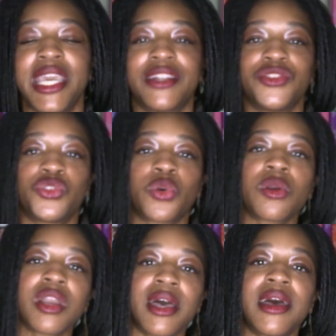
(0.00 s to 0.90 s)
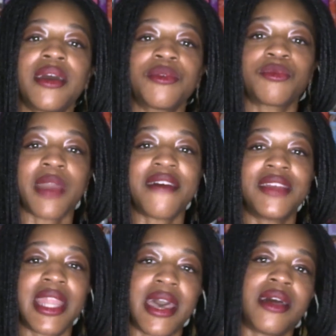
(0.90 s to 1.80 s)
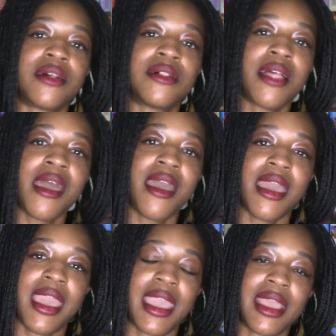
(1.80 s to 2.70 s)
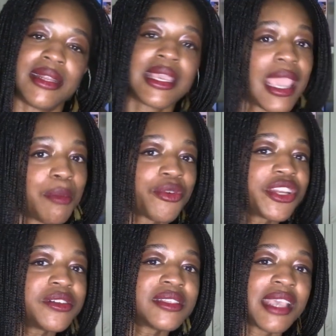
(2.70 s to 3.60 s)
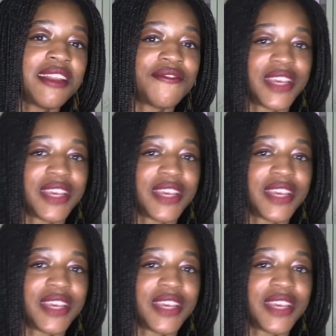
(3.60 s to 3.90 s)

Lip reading: Pandora Ravenel and Gabriel St.